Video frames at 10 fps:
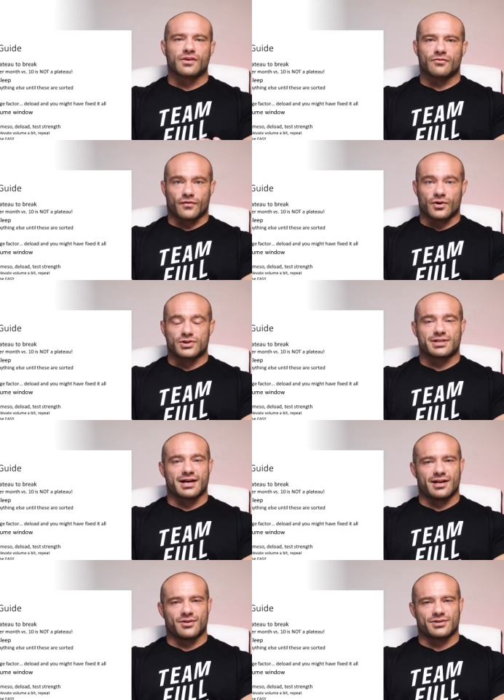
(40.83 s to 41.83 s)
First,
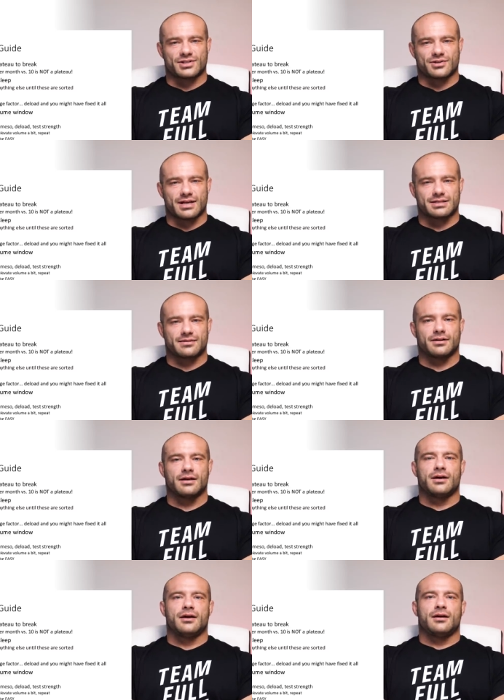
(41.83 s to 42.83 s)
I know this is crazy.
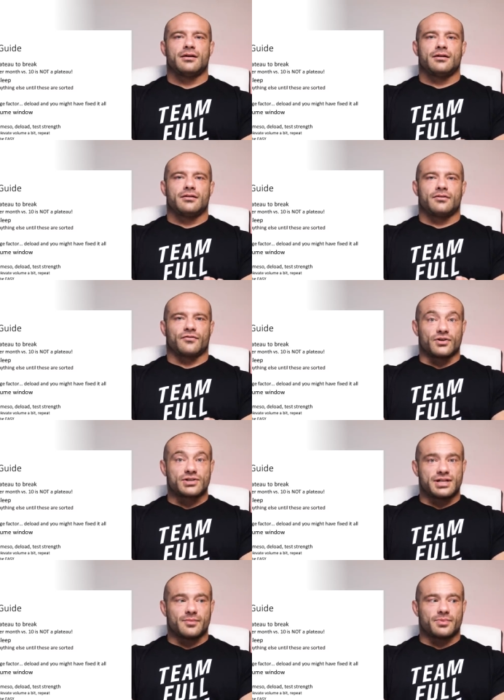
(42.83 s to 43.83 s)
The
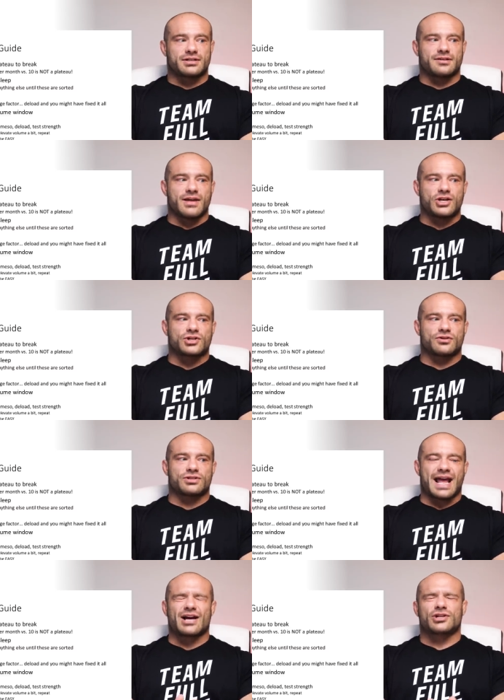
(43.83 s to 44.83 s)
first tip is to make sure
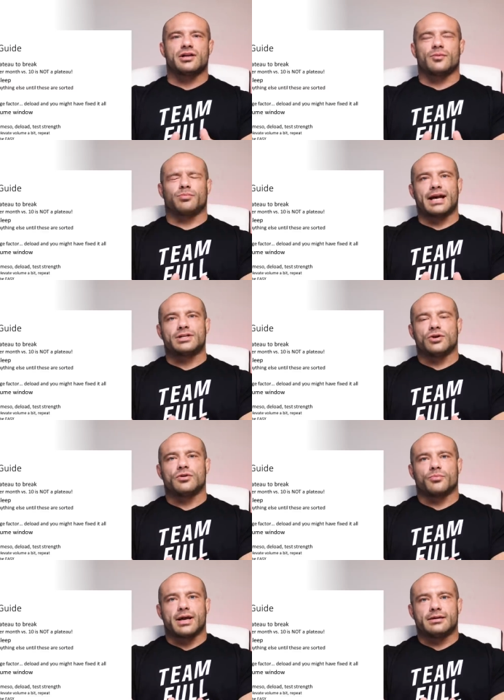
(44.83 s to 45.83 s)
there's actually a plateau
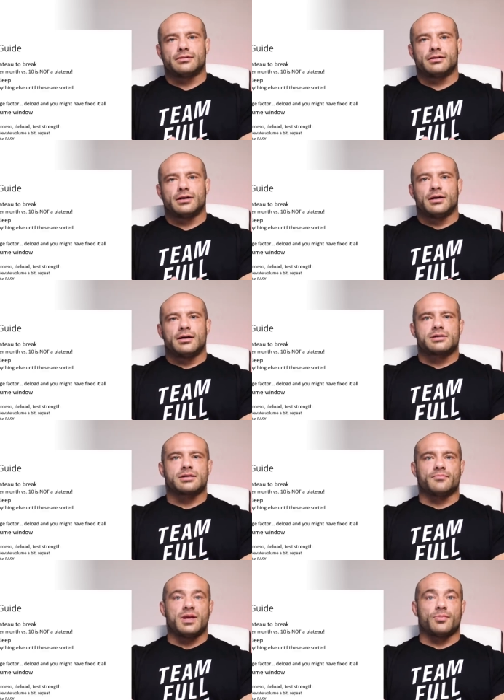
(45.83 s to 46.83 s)
to break.
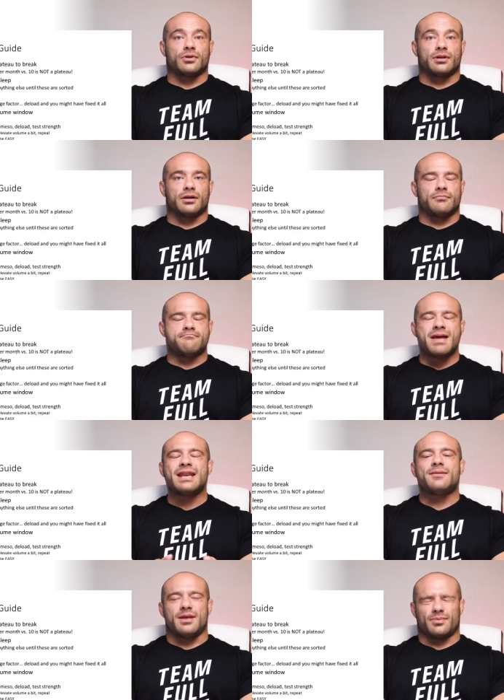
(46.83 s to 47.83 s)
Some people,
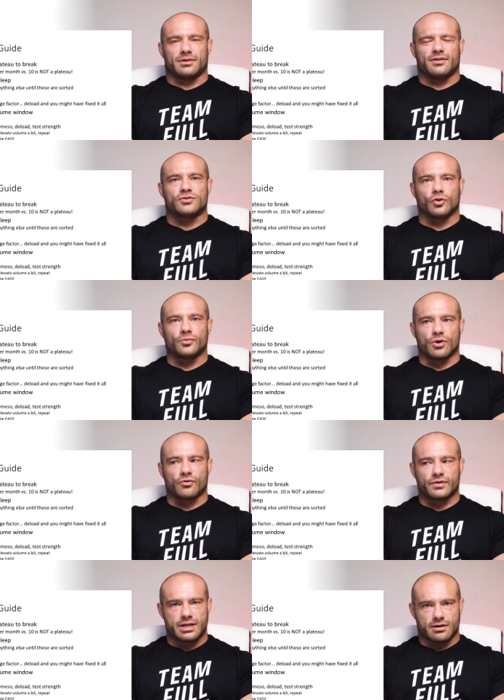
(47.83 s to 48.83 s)
many people have told me
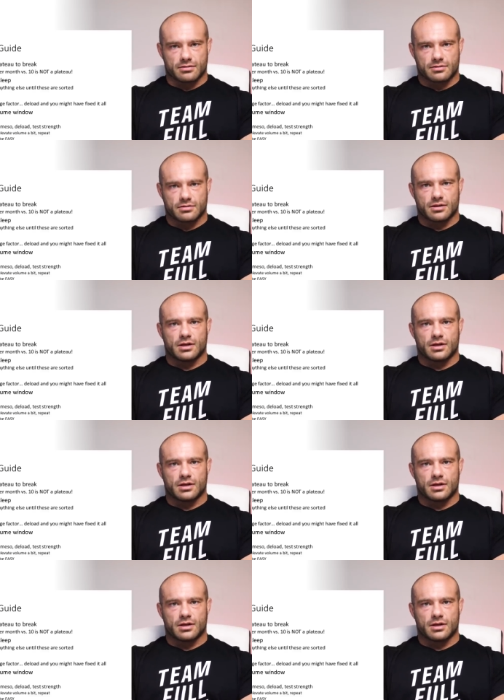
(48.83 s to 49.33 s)
over the years